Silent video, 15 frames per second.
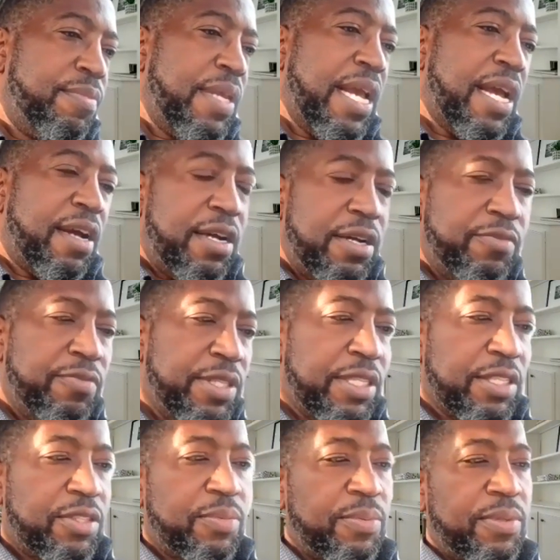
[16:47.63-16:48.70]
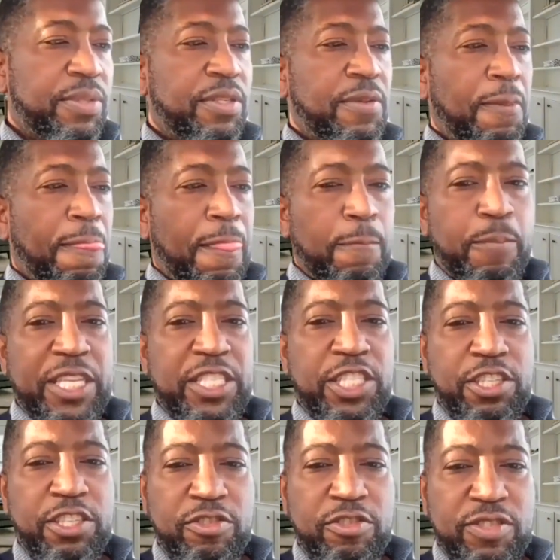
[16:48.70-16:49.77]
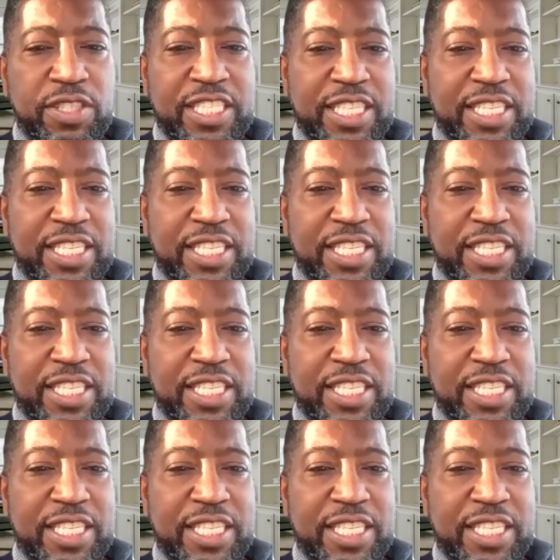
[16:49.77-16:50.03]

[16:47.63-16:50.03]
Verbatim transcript: yeah, I'll read this one. My children's